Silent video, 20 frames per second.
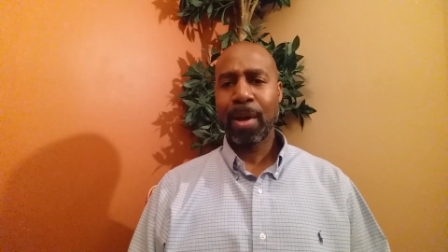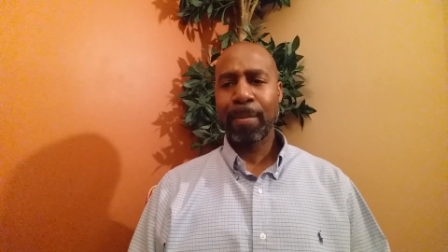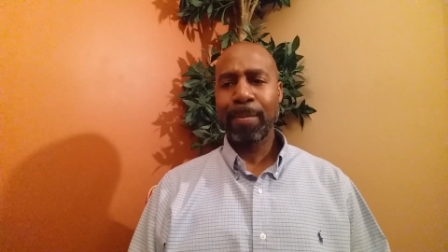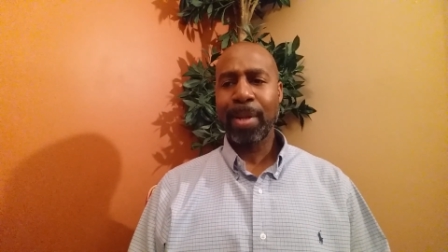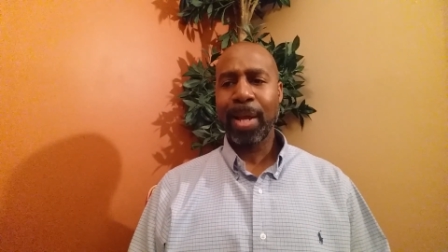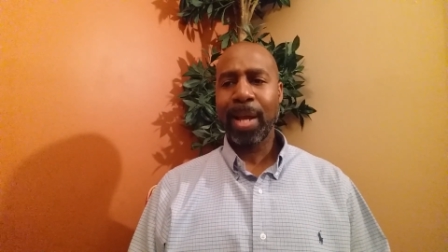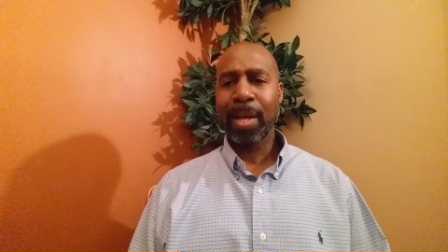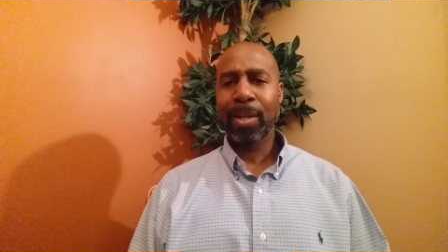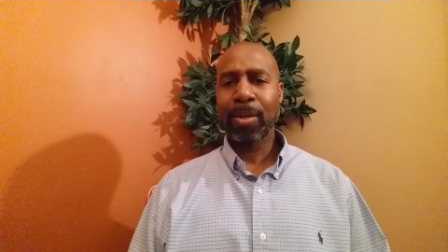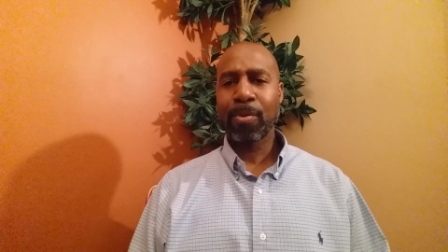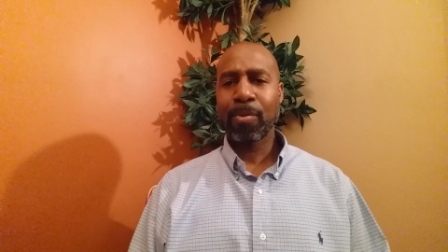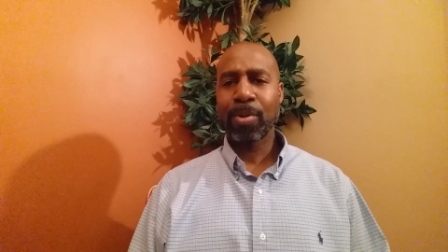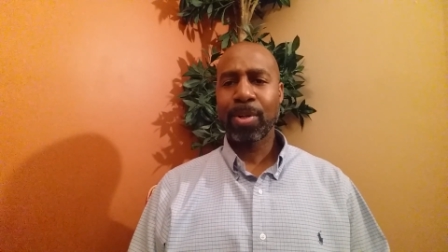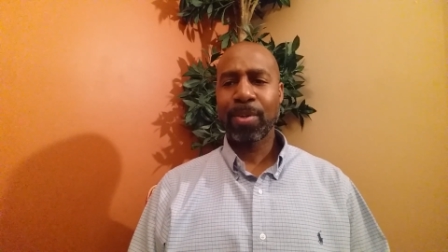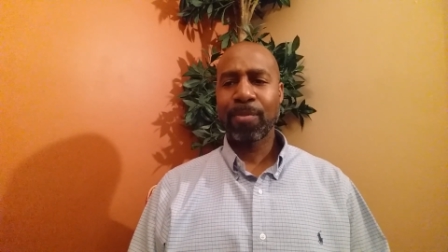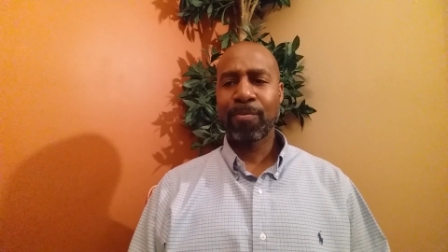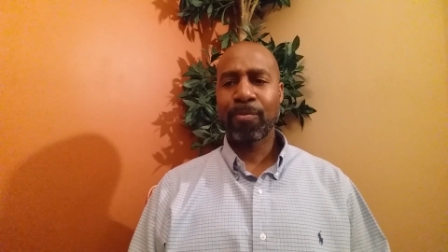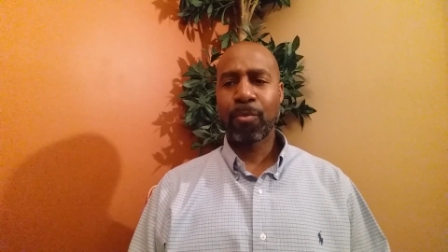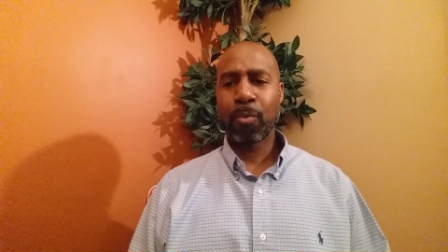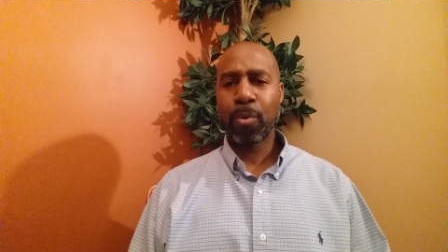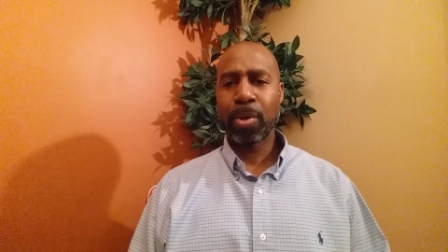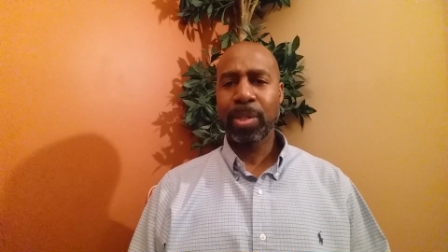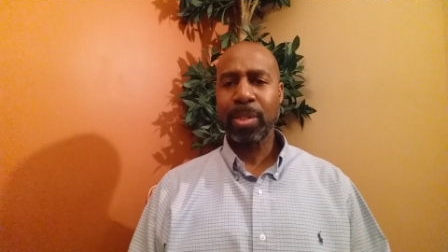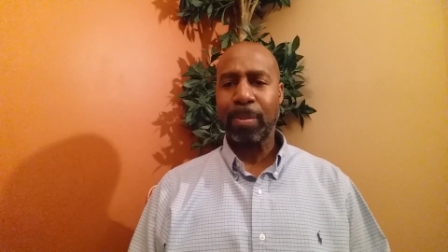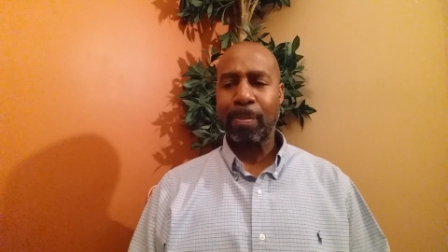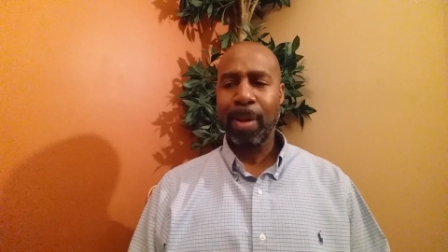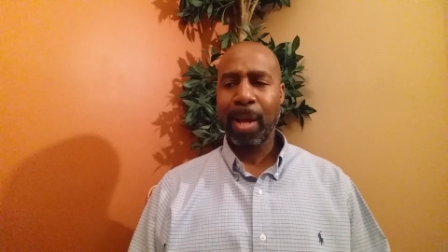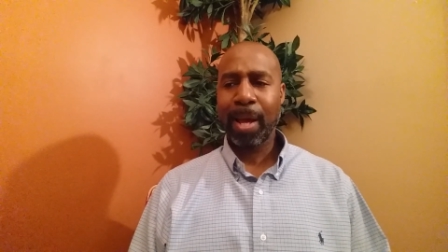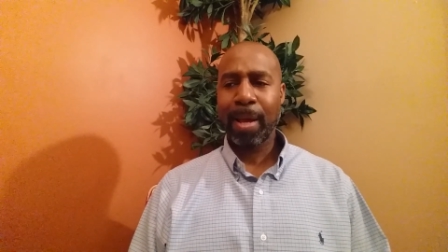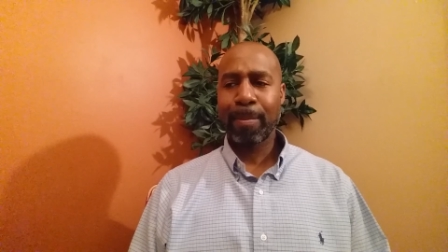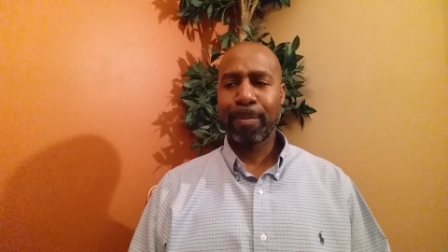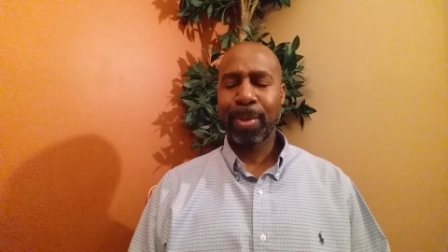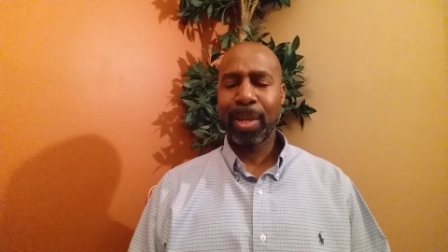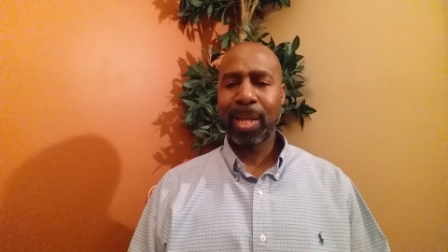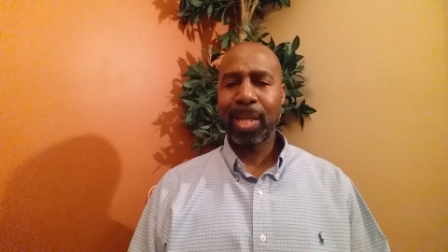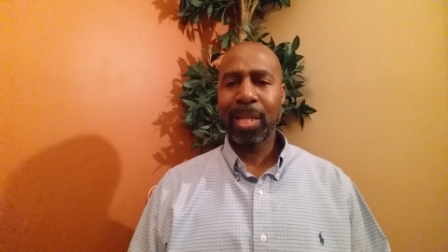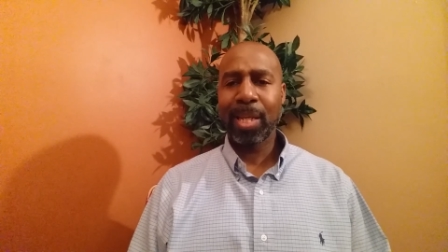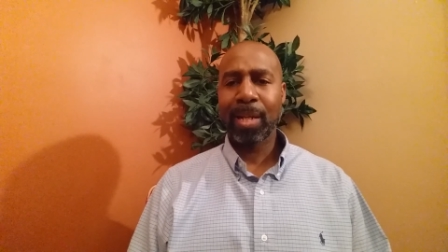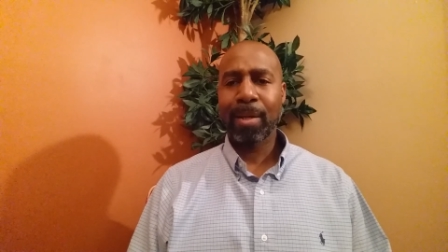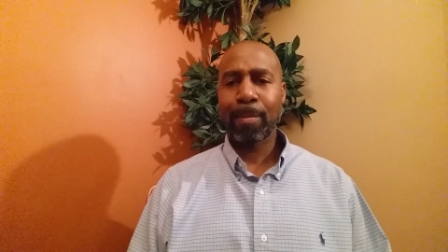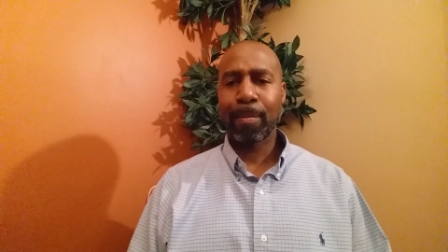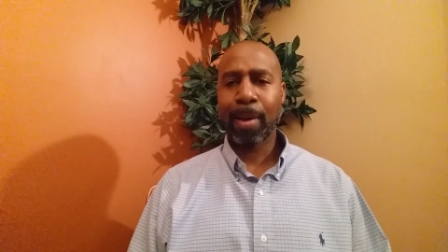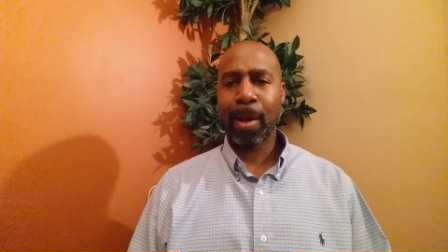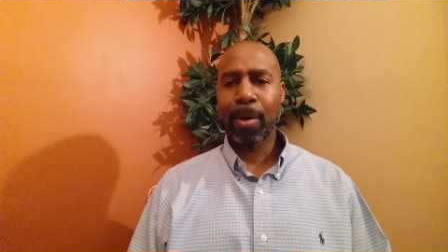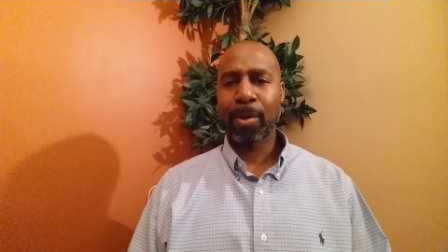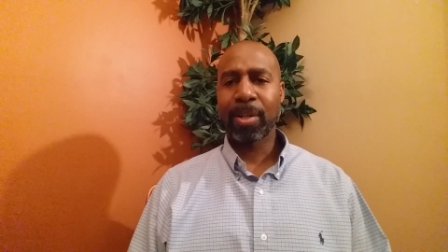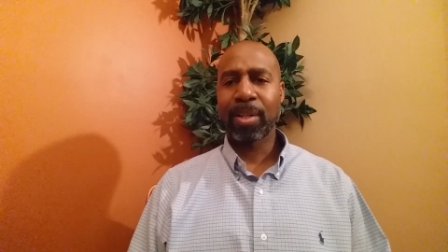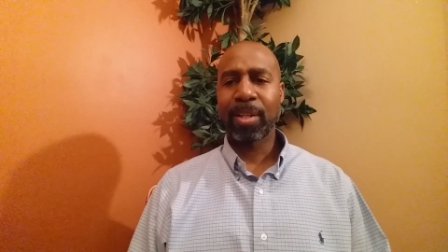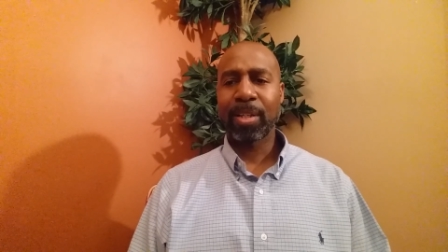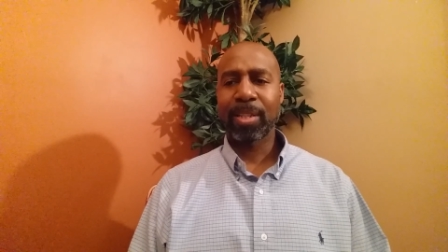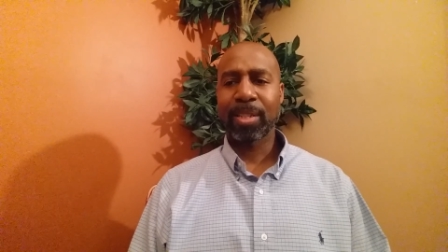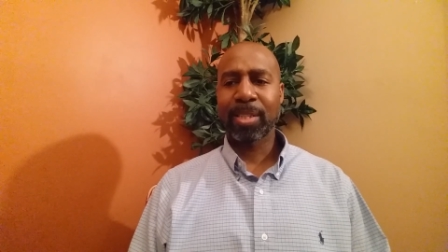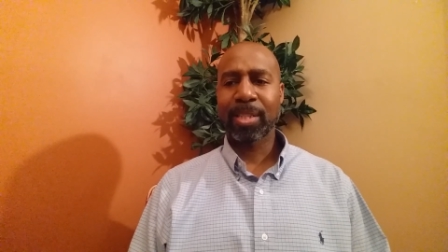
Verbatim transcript: I'm not going to voice my opinion about it,